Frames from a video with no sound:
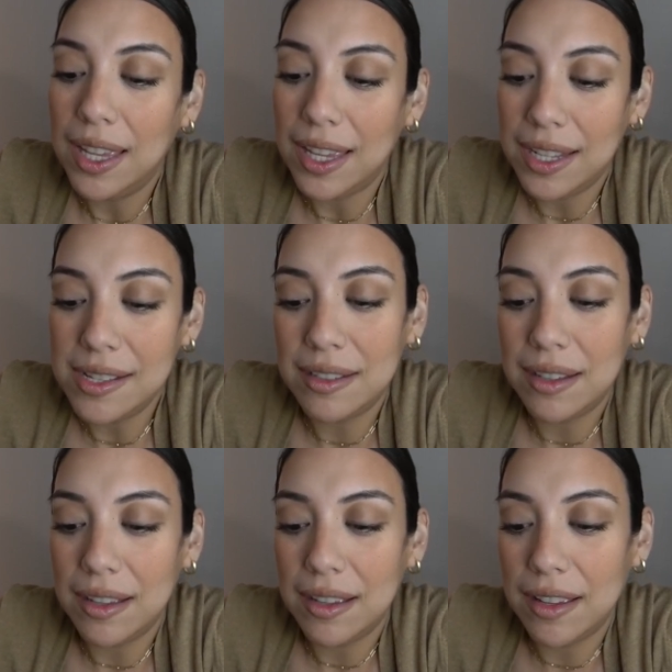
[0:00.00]
It is,
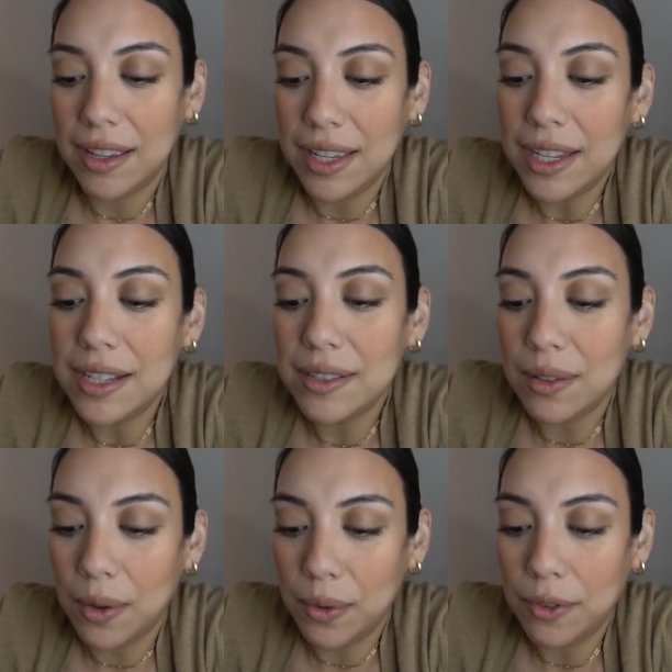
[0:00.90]
it is
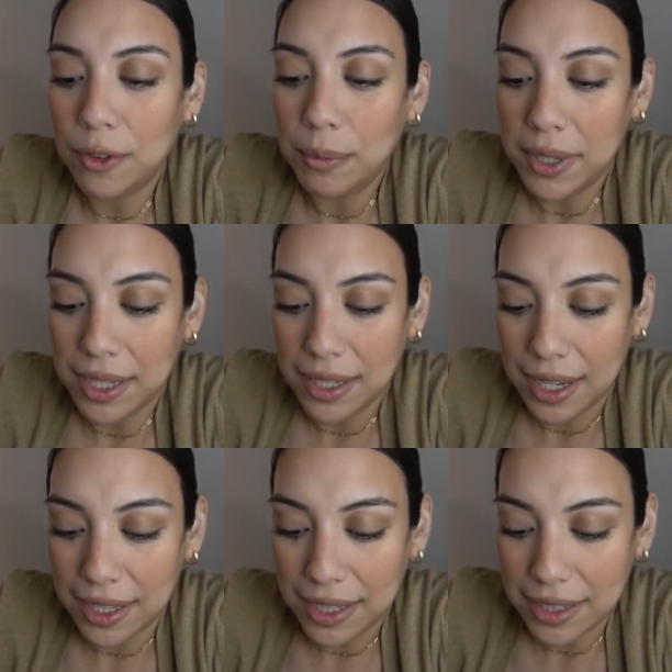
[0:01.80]
low for me,
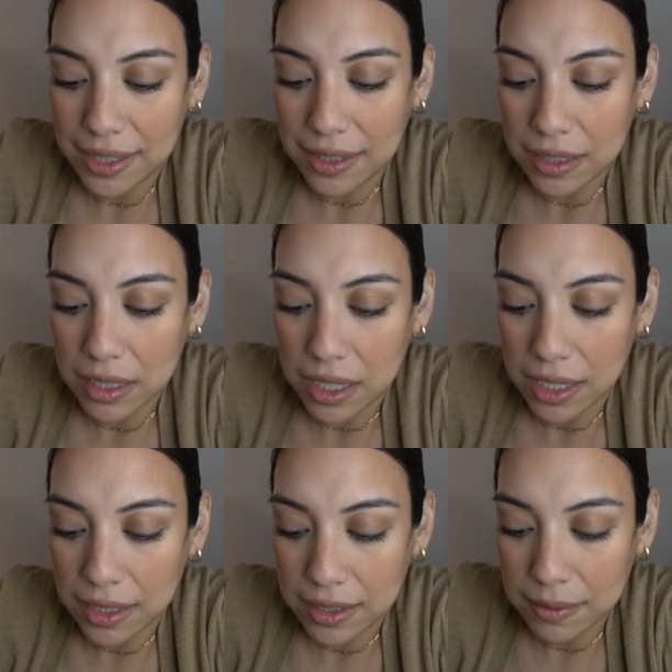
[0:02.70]
and it's
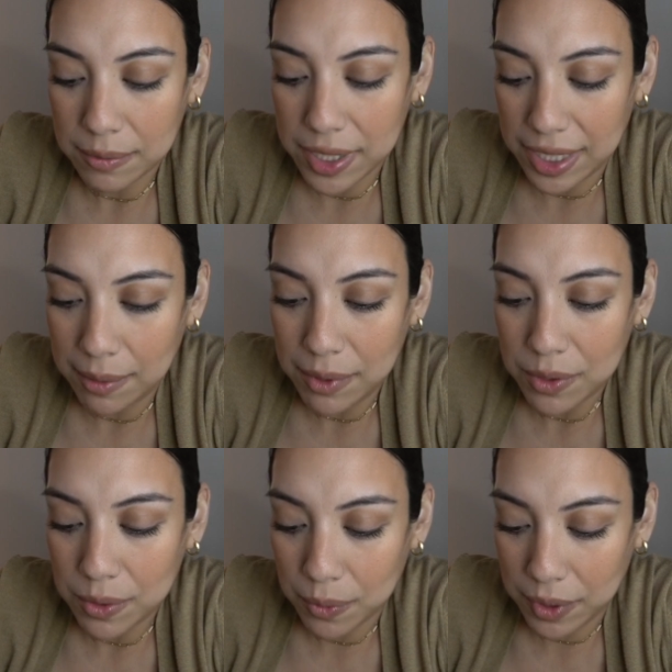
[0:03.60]
it's taking me
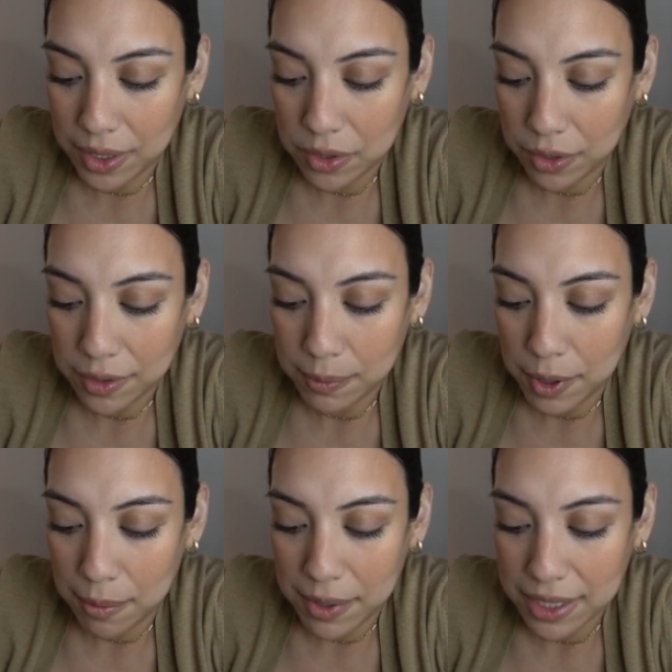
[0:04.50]
to a really dark
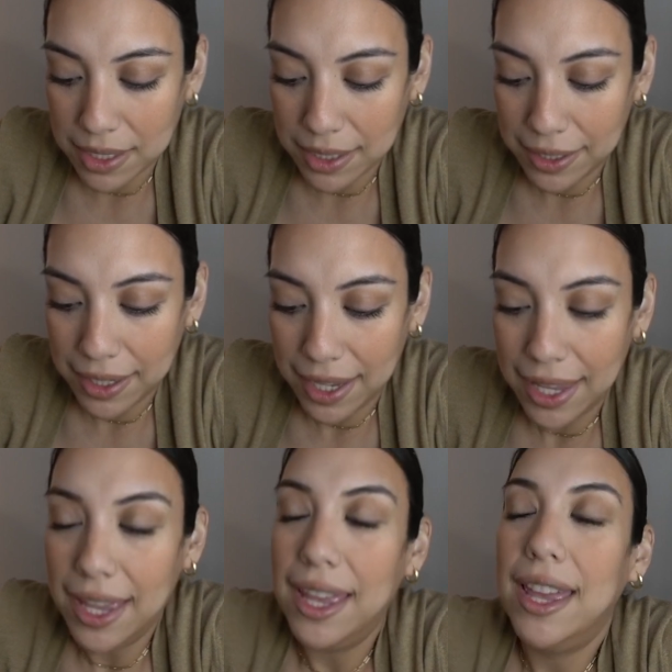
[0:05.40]
spot mentally
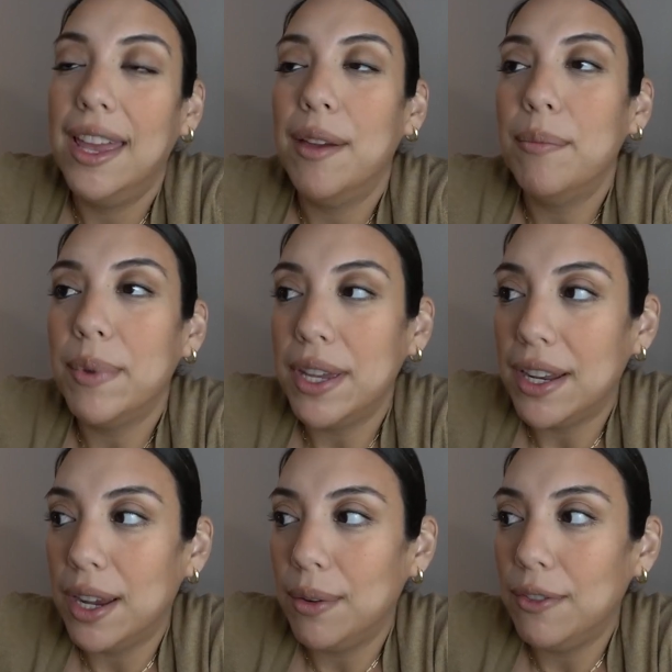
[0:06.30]

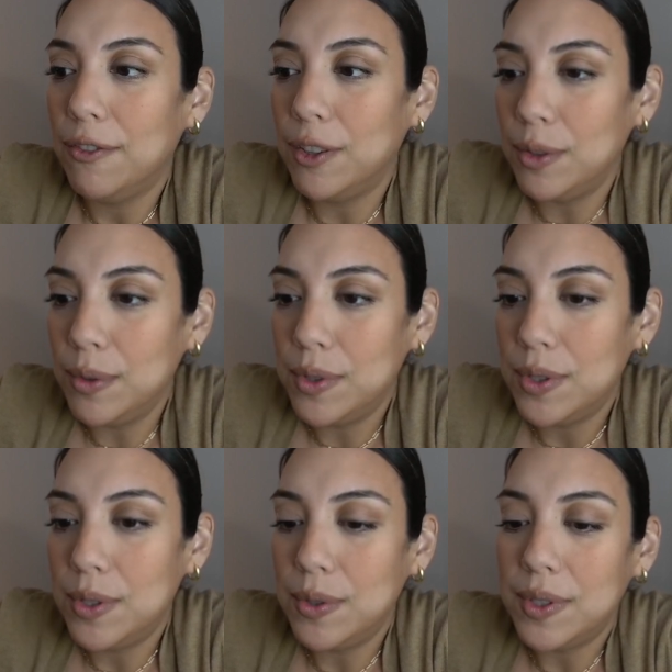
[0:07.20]
but I refuse
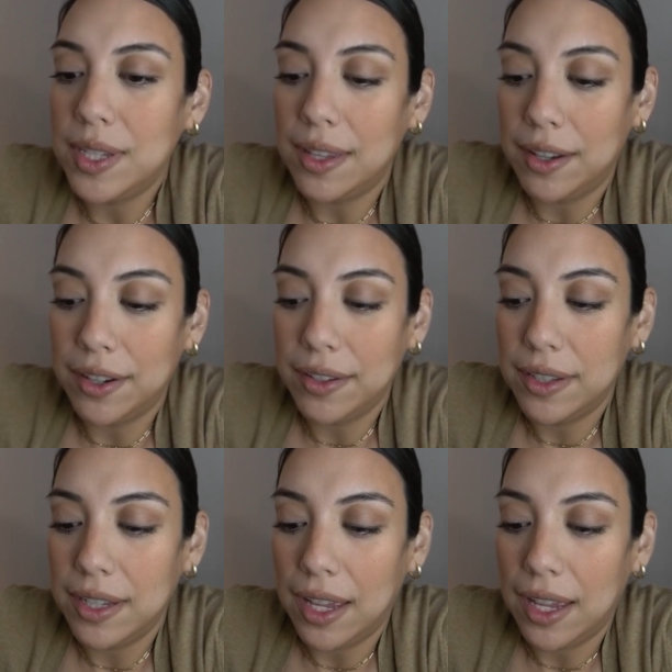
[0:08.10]
to stay there.